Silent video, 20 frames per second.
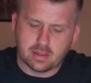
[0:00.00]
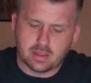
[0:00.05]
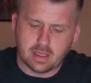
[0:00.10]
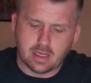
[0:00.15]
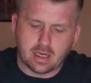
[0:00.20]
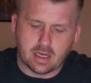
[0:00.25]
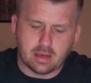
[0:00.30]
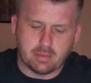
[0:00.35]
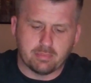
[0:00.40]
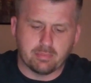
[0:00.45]

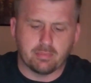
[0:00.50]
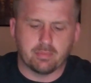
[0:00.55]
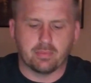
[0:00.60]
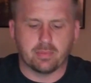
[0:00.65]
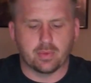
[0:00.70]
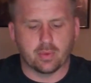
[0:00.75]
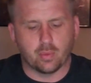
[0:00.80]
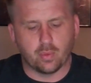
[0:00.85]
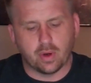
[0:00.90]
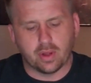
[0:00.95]

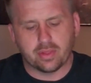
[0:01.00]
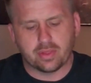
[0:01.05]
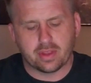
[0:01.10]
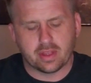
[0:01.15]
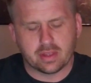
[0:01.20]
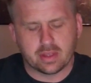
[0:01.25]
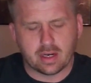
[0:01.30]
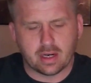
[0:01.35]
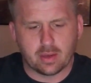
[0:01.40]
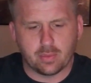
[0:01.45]
the one
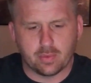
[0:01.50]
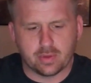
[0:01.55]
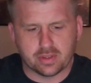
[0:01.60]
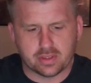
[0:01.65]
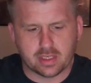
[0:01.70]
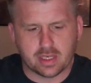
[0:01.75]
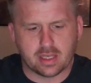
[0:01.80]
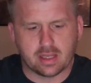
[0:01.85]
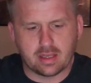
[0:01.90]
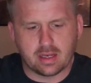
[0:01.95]
thing that I will
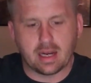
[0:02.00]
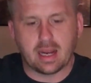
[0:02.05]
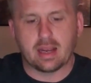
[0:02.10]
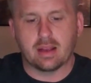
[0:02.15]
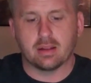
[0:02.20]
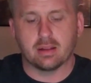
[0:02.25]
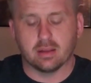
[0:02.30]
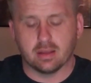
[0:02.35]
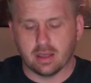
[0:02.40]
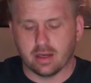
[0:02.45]
say that
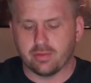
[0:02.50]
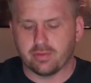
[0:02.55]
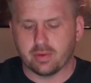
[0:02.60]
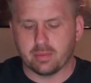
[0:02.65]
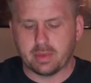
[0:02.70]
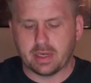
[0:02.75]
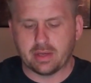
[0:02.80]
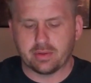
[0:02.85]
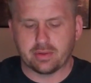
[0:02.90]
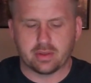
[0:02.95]
I loved
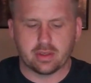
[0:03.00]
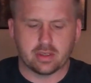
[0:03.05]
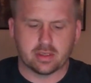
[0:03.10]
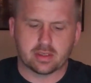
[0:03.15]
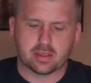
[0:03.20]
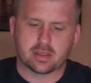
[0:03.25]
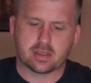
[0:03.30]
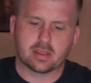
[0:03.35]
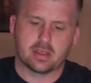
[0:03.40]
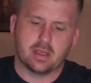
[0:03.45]
about
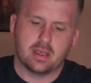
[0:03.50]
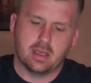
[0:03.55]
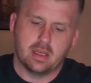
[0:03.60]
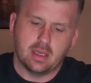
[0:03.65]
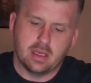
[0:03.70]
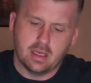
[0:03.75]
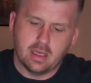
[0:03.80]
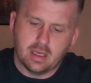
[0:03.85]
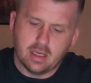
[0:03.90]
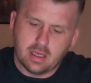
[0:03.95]
this
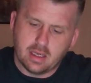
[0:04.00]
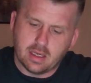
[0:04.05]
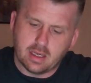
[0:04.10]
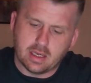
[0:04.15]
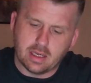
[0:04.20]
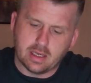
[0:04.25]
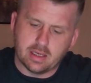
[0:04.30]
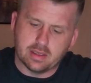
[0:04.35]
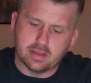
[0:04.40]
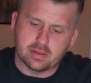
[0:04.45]

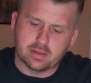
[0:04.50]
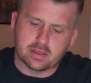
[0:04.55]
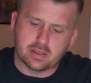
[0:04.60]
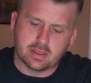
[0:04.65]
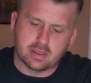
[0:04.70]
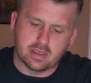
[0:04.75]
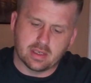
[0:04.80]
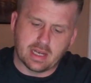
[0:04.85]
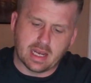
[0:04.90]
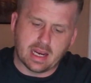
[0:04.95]
is
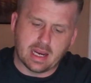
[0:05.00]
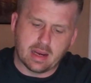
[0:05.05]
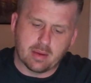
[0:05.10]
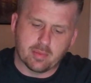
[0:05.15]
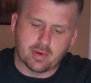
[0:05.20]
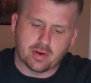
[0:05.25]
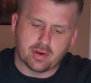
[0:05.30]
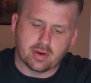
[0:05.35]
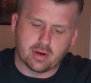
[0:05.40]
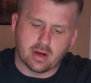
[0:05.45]
the
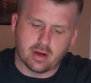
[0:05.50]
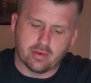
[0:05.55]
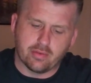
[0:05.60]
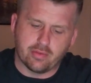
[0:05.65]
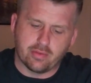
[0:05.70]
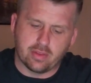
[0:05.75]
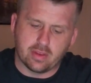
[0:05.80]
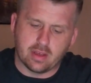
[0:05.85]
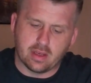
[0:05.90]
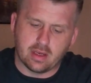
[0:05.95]
diameter
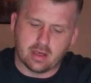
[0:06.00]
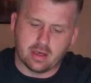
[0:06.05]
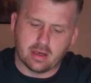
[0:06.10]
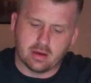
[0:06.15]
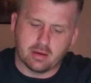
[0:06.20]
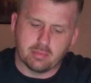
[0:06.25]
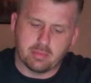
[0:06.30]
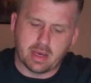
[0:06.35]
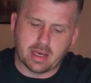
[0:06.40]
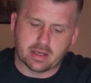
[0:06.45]
of the
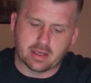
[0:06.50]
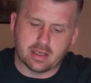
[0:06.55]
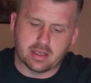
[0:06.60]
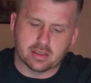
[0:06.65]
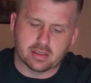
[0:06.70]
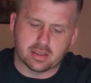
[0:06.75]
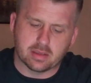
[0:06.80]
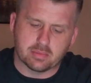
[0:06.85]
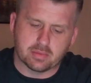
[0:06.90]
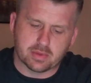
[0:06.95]

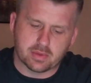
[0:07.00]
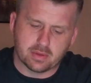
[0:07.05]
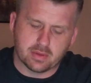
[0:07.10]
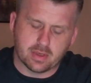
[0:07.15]
magnesium